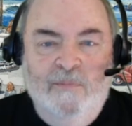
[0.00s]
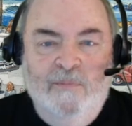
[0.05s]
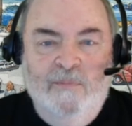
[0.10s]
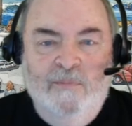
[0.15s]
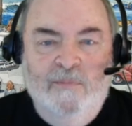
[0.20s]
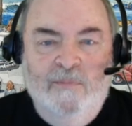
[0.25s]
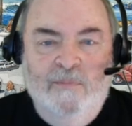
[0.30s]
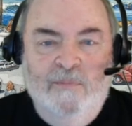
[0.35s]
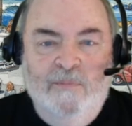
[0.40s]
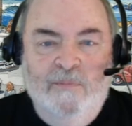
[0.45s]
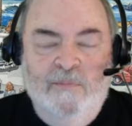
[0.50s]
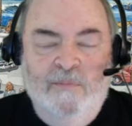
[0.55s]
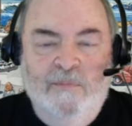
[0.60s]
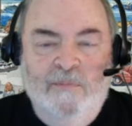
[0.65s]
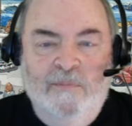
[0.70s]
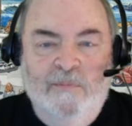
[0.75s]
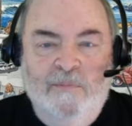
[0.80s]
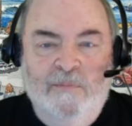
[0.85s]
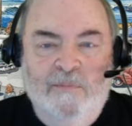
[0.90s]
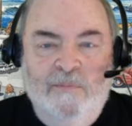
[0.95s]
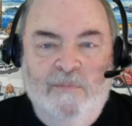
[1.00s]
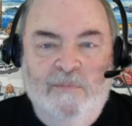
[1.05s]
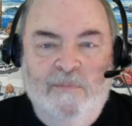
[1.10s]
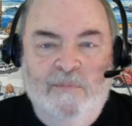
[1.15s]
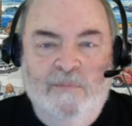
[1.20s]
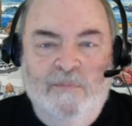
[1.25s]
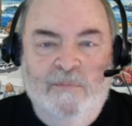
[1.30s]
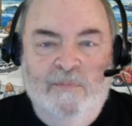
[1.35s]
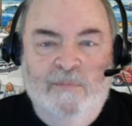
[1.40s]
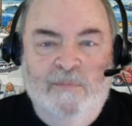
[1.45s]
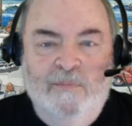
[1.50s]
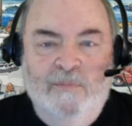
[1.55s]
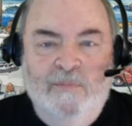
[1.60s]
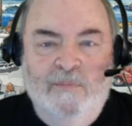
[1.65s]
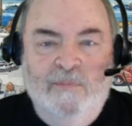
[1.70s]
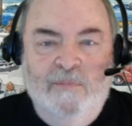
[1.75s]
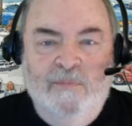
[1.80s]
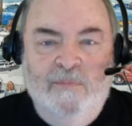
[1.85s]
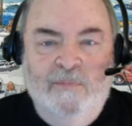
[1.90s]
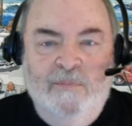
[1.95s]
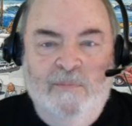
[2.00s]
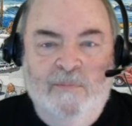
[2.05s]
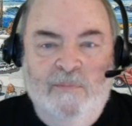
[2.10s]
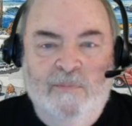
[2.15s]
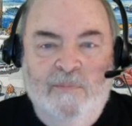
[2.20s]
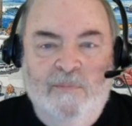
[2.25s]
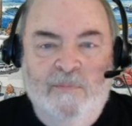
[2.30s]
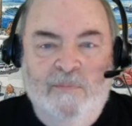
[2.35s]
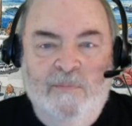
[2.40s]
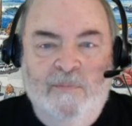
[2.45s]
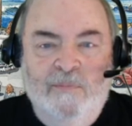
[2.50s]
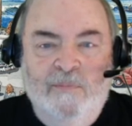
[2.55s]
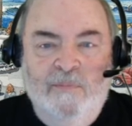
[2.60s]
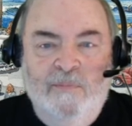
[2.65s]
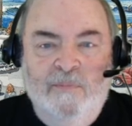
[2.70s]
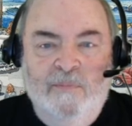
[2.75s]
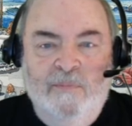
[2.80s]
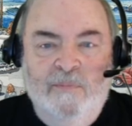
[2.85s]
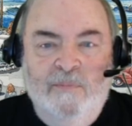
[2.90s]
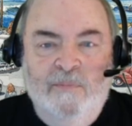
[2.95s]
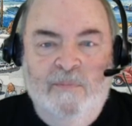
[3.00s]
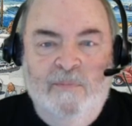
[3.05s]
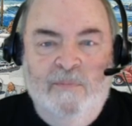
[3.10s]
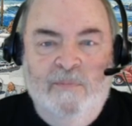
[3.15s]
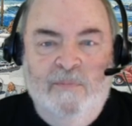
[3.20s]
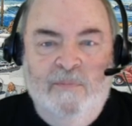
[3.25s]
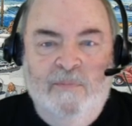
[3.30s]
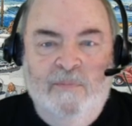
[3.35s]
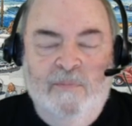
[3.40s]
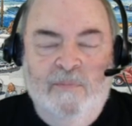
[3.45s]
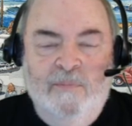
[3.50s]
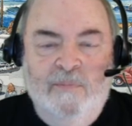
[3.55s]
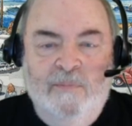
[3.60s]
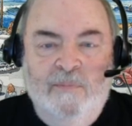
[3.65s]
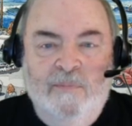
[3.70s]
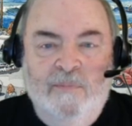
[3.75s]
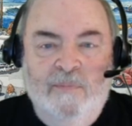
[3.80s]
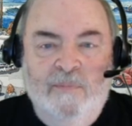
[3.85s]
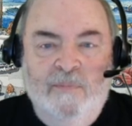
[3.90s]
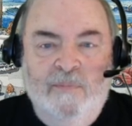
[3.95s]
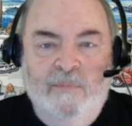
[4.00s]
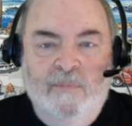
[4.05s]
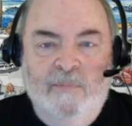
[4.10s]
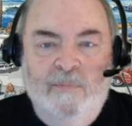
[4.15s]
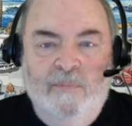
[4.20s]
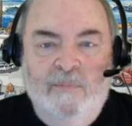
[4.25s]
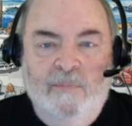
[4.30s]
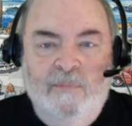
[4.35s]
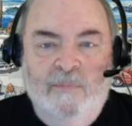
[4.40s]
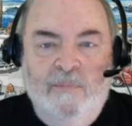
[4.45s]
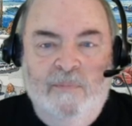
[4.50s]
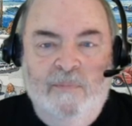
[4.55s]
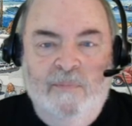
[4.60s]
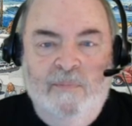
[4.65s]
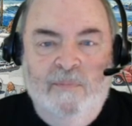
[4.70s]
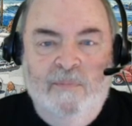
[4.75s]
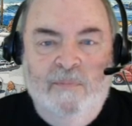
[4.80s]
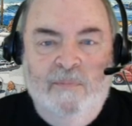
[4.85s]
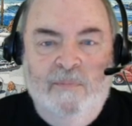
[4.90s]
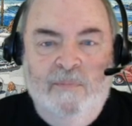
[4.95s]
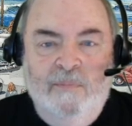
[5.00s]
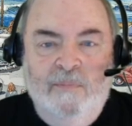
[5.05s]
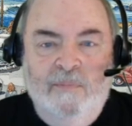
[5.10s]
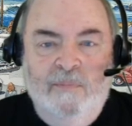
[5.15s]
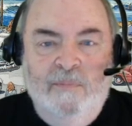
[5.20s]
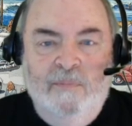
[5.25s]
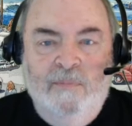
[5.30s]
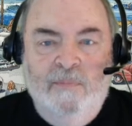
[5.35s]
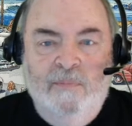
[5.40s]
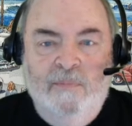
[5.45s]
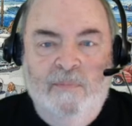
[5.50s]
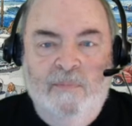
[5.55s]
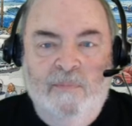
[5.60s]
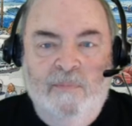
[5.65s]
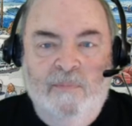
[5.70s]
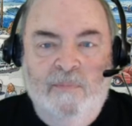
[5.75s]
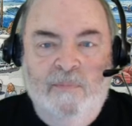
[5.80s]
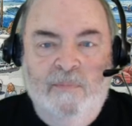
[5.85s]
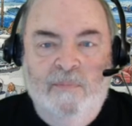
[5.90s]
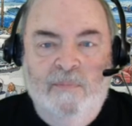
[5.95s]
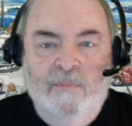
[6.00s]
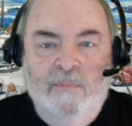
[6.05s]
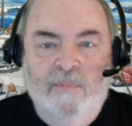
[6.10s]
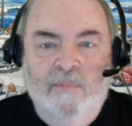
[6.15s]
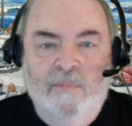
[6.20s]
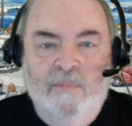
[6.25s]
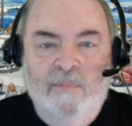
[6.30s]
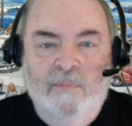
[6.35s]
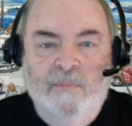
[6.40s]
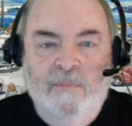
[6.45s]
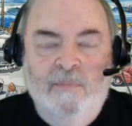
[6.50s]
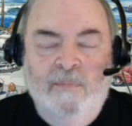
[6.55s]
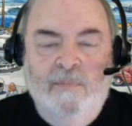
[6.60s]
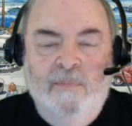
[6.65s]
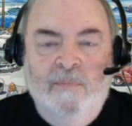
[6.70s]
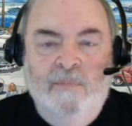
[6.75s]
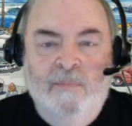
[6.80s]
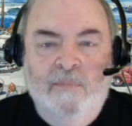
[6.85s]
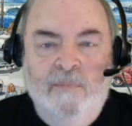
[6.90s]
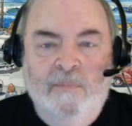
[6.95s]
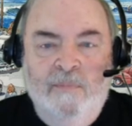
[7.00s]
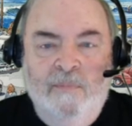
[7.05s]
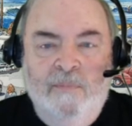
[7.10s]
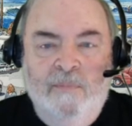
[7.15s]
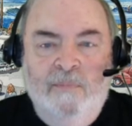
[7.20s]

This person isn't speaking.